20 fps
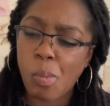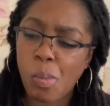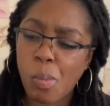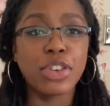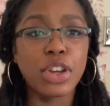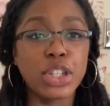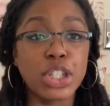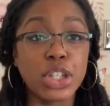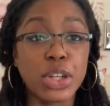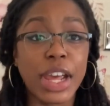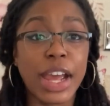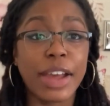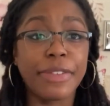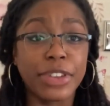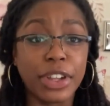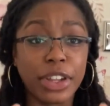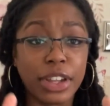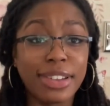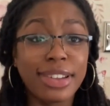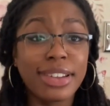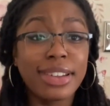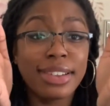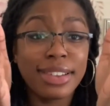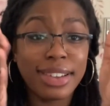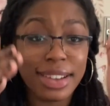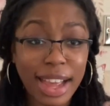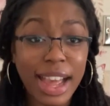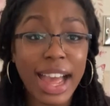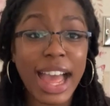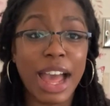even though I don't have the
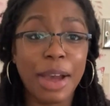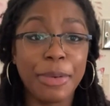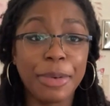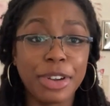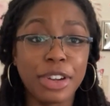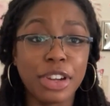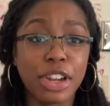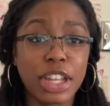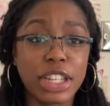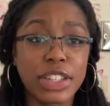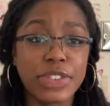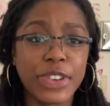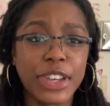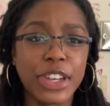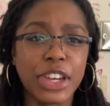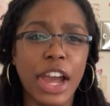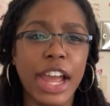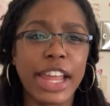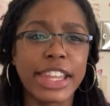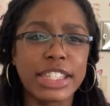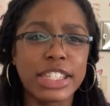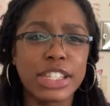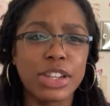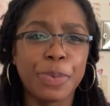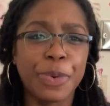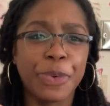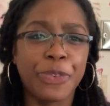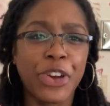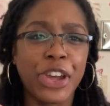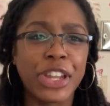hourglass figure, I
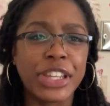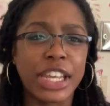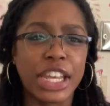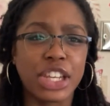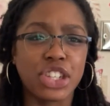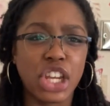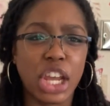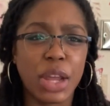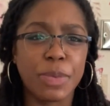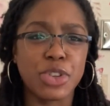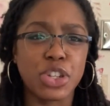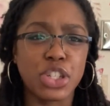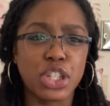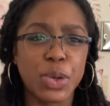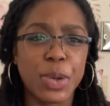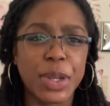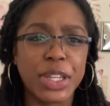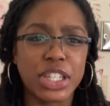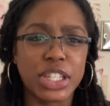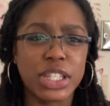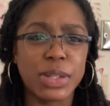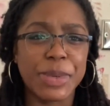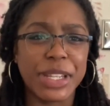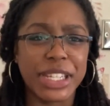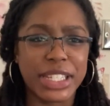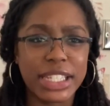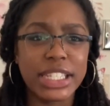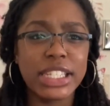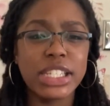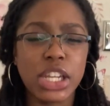still prefer to get shaped just so it's just a
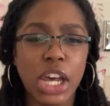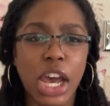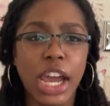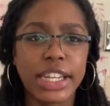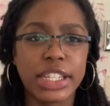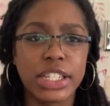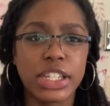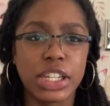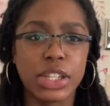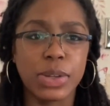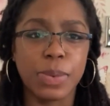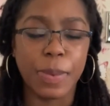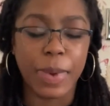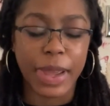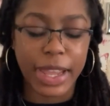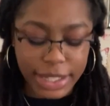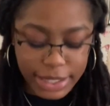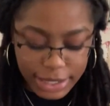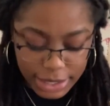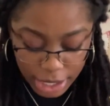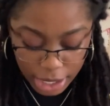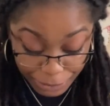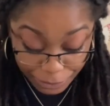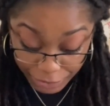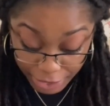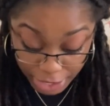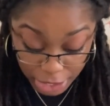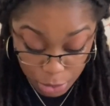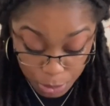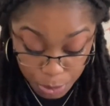bit tighter at the waist. But
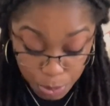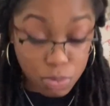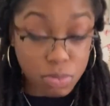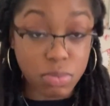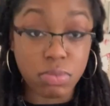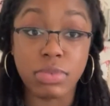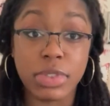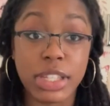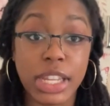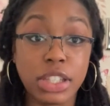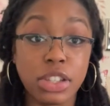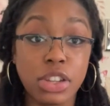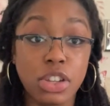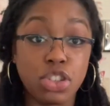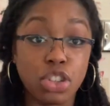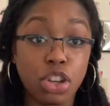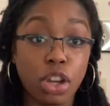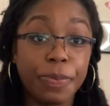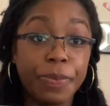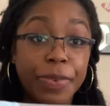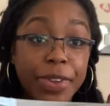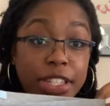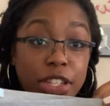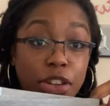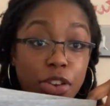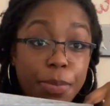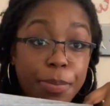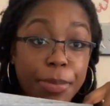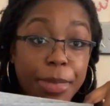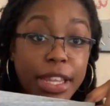these did the job. These
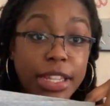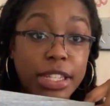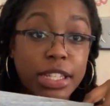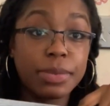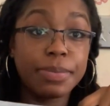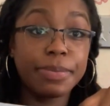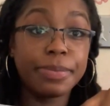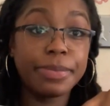are a medium.